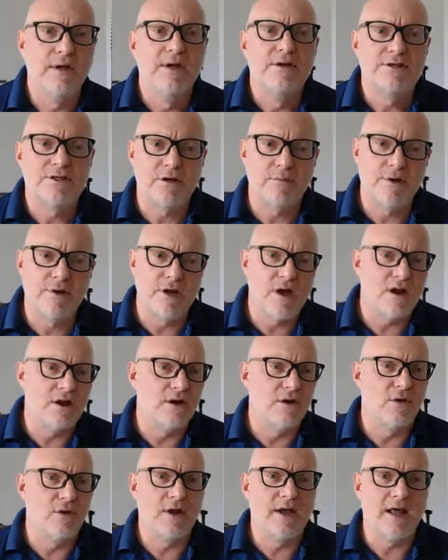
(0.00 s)
So we're going to
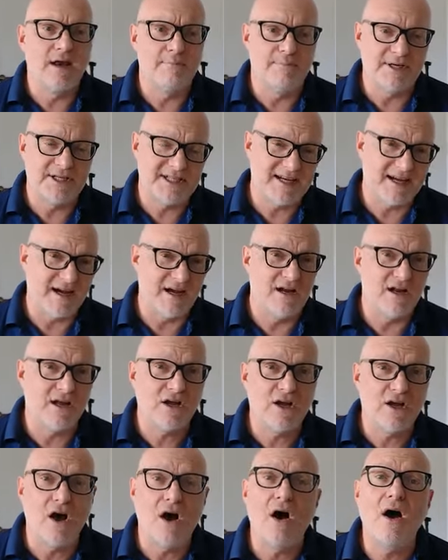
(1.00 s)
look at a particular
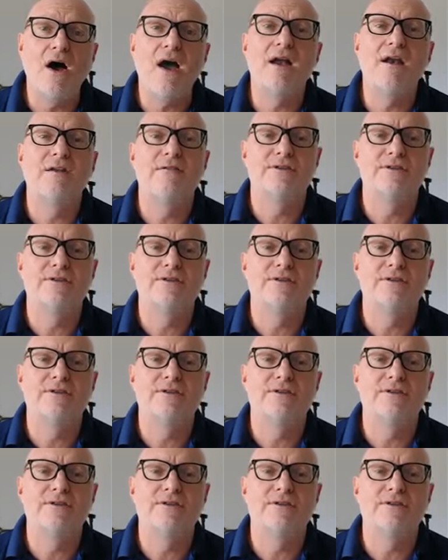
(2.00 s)
kind